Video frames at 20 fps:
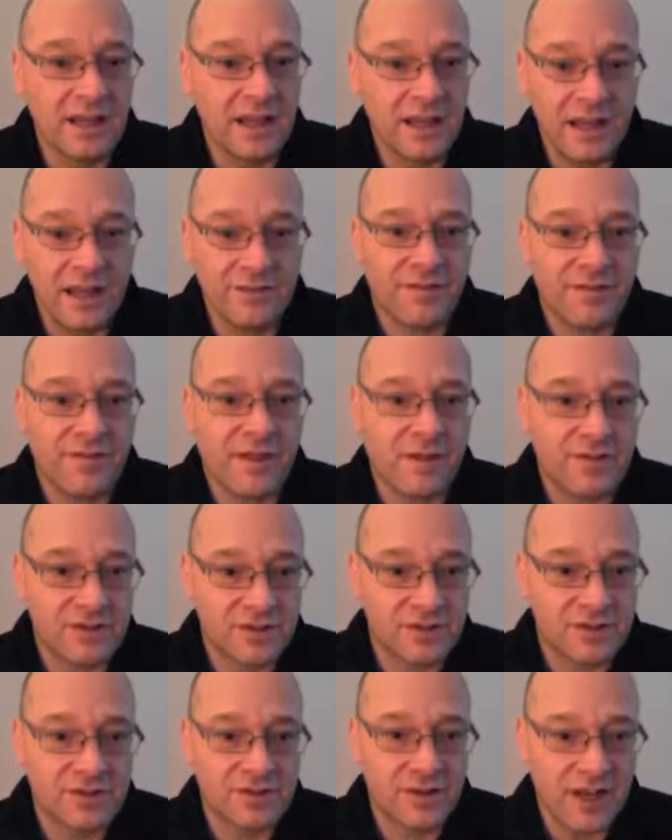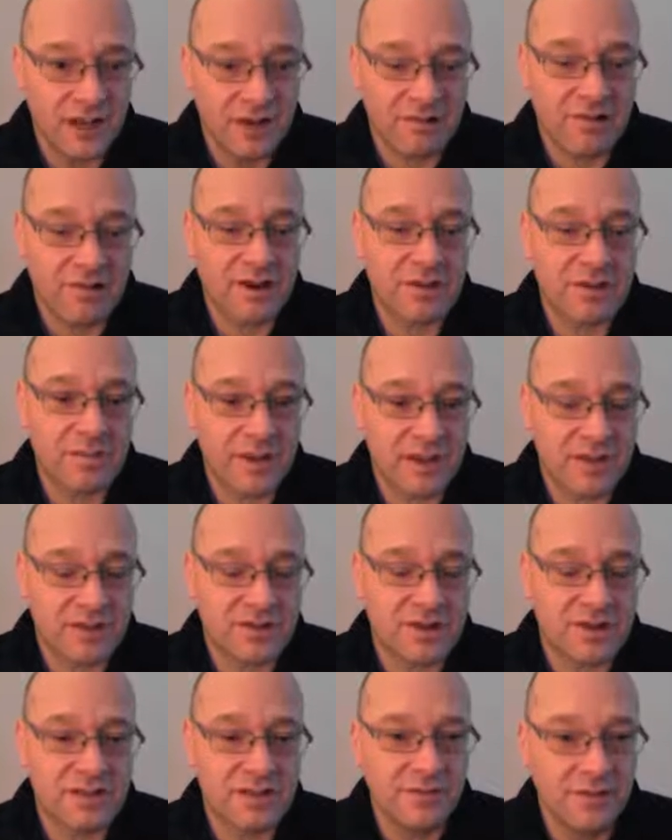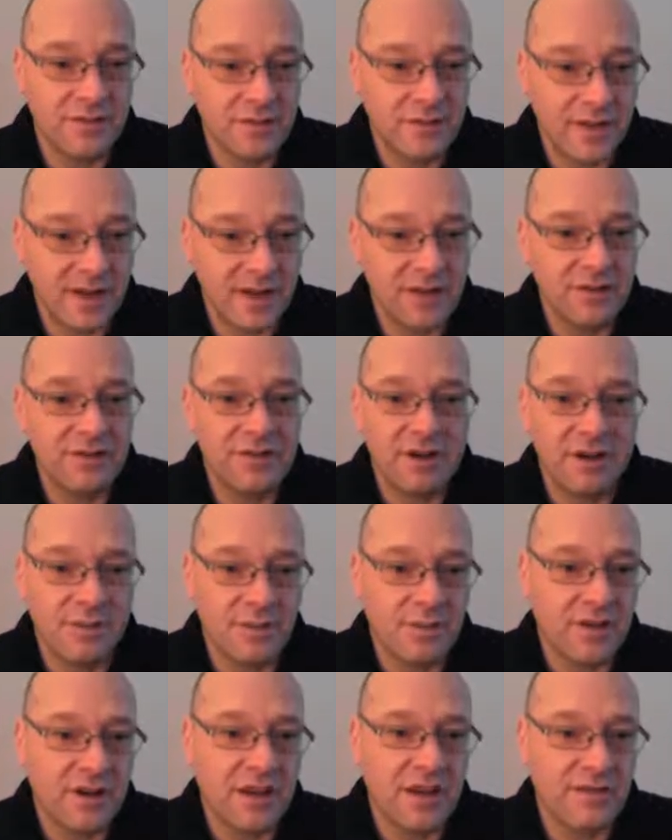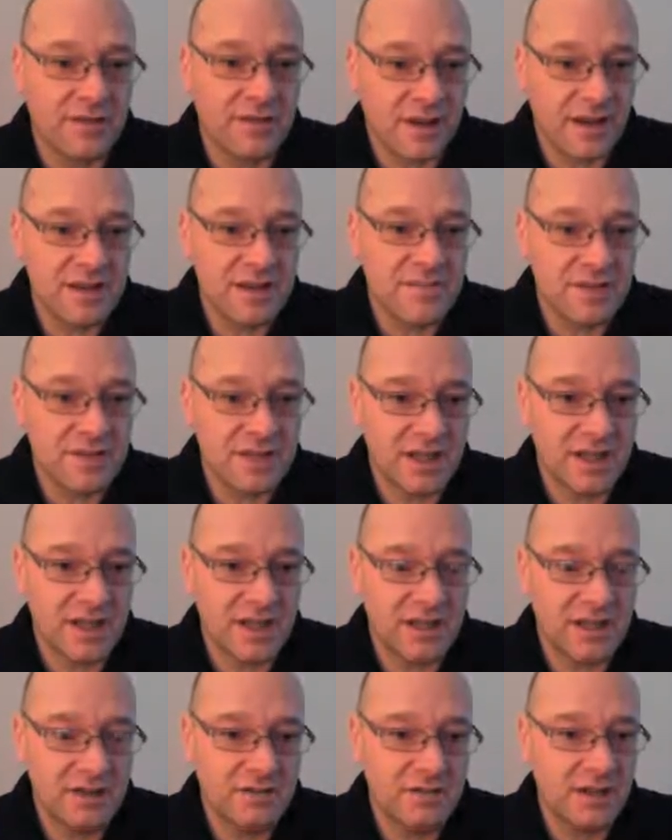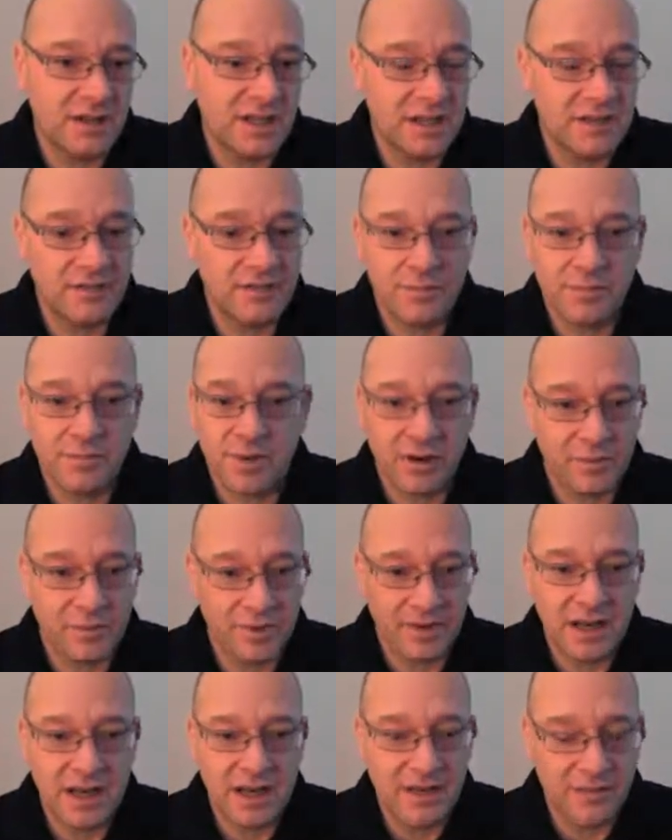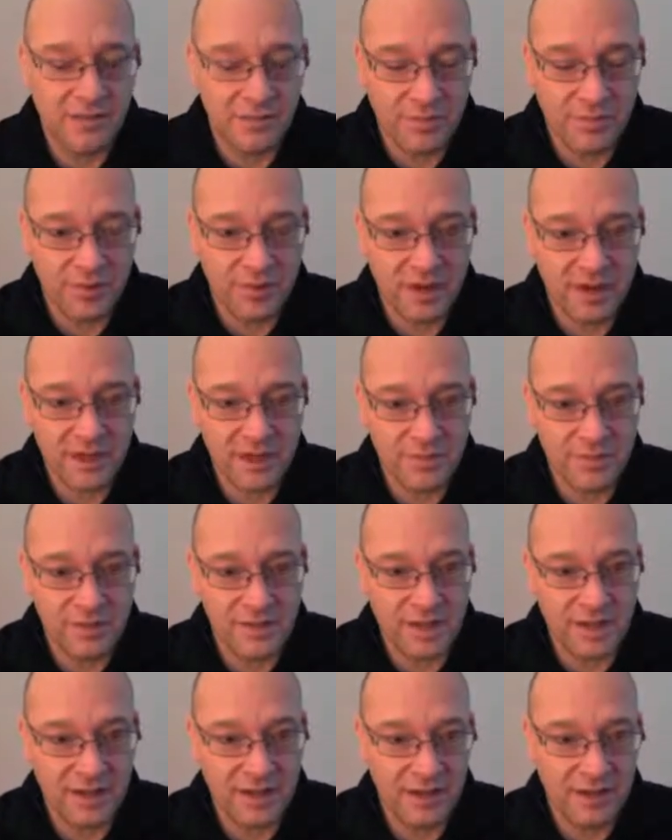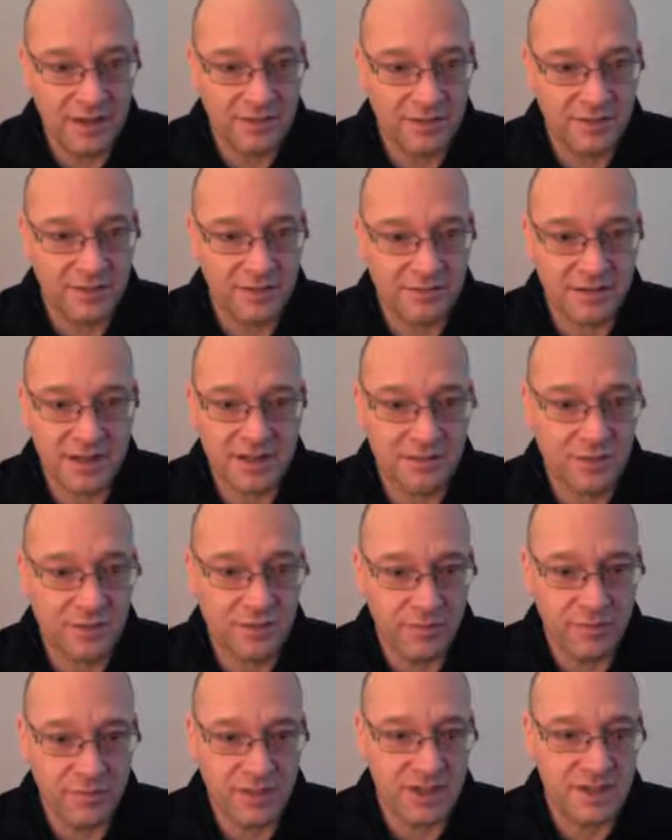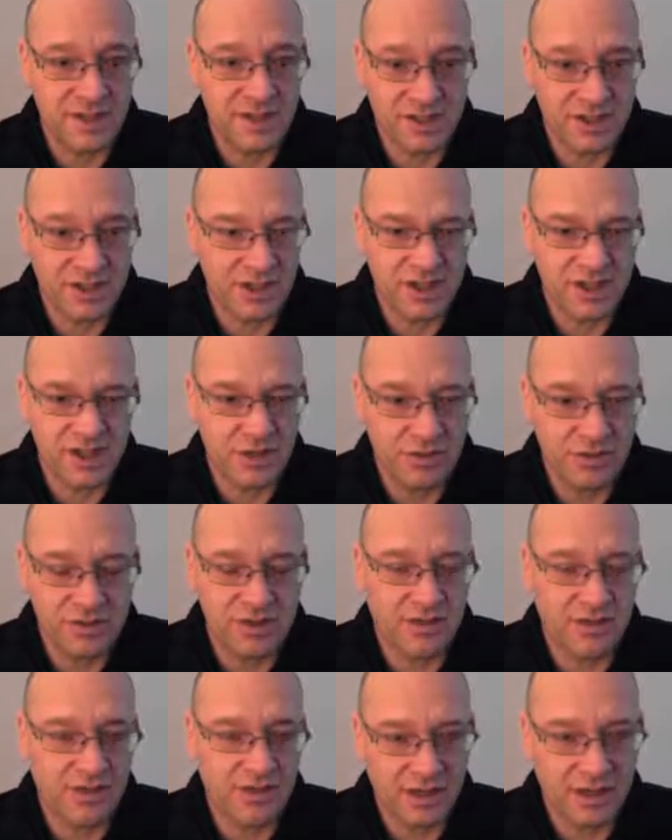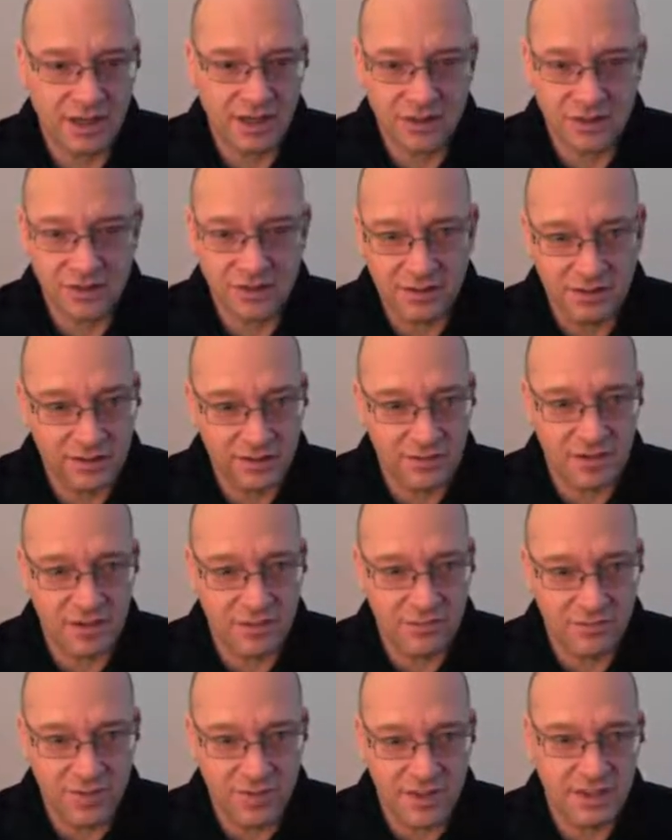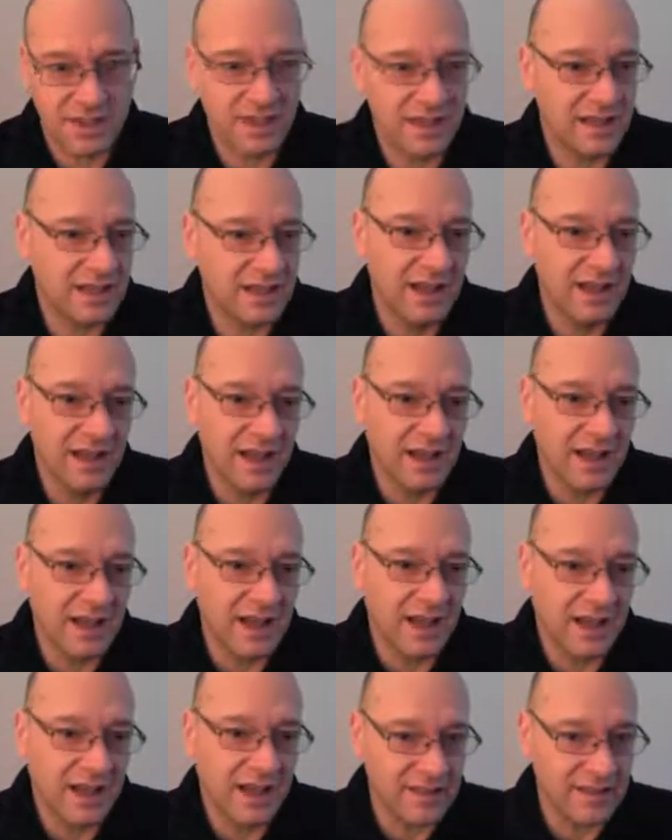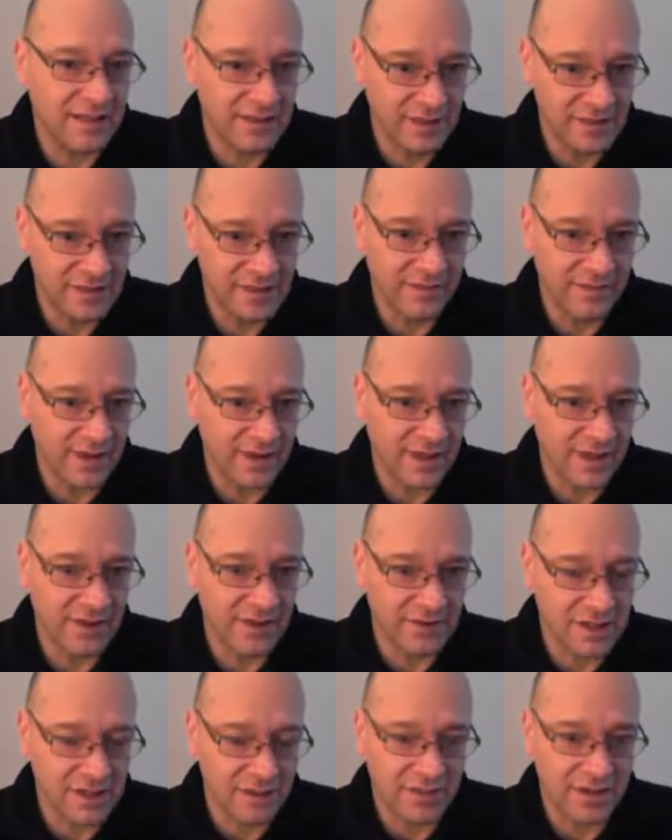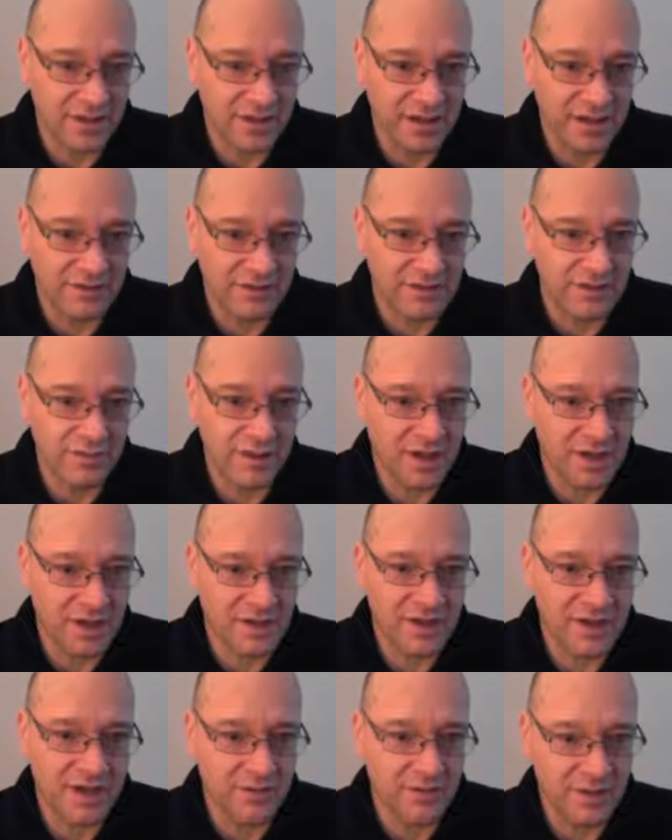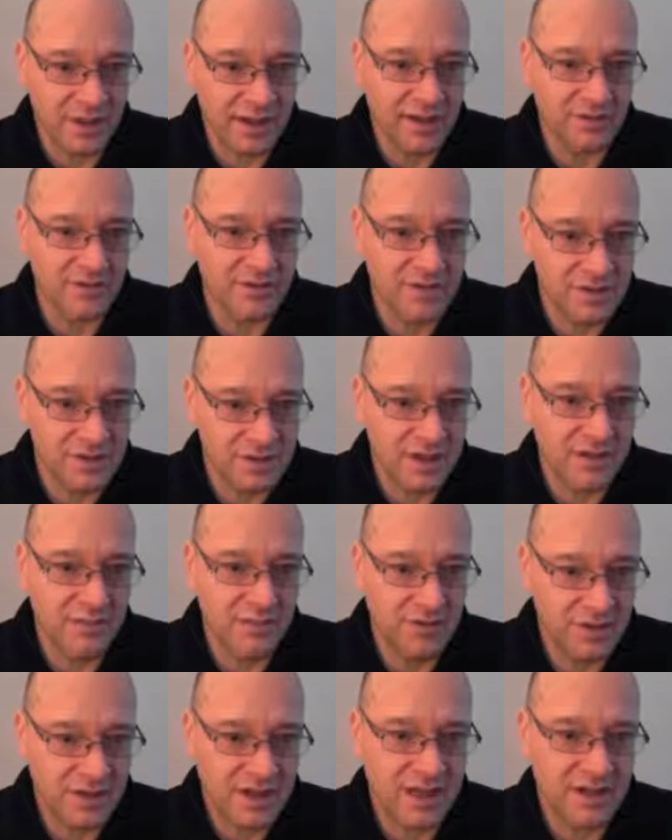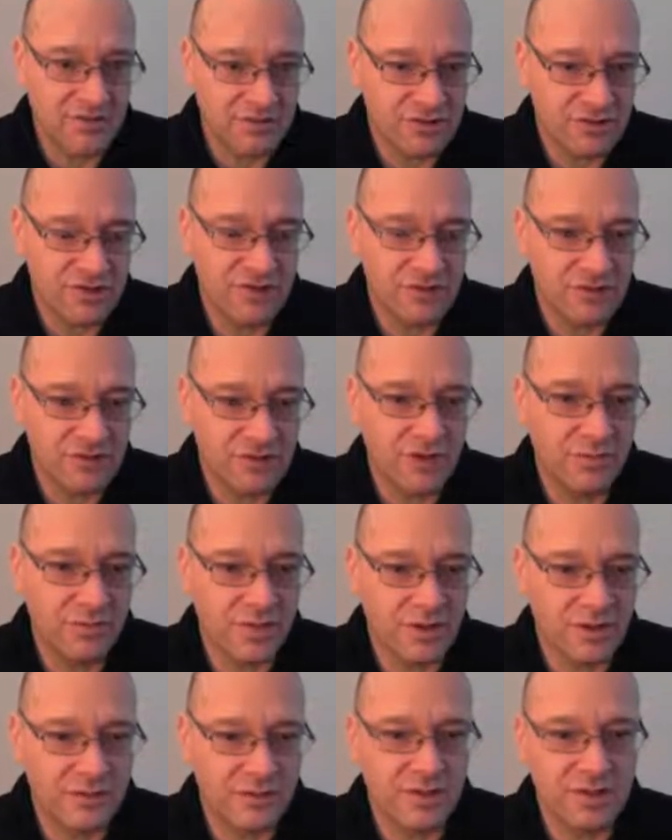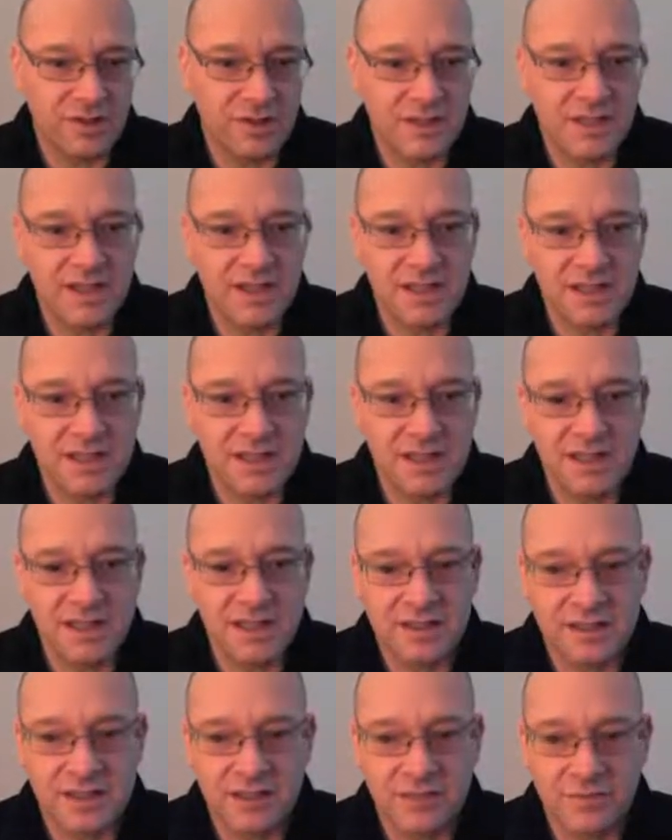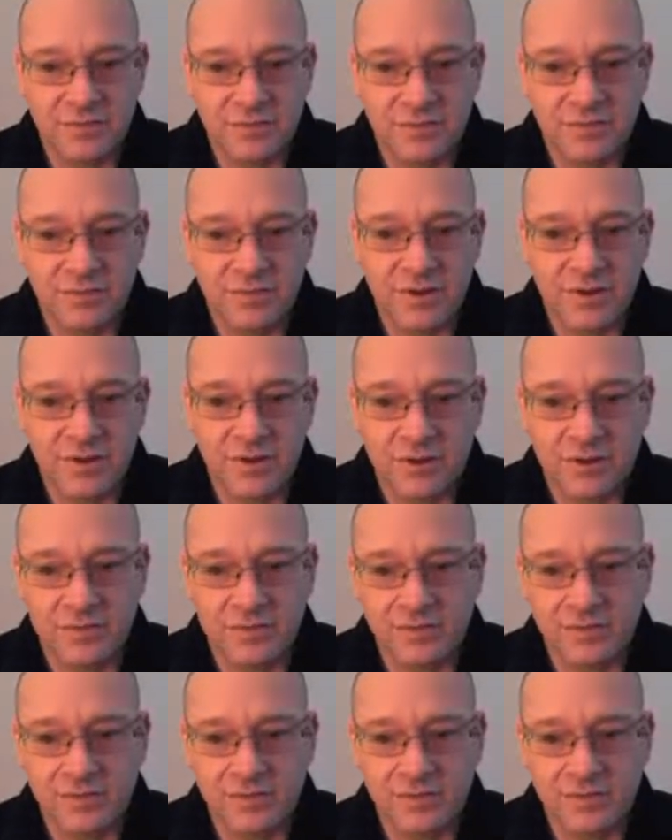if that was incredibly attractively valued, I might have 8% in Unilever, but I would never put 8% in Ferrexpo because it's just too cyclical and too risky, and the dividend goes up and down too much, and it would introduce too much volatility into the portfolio.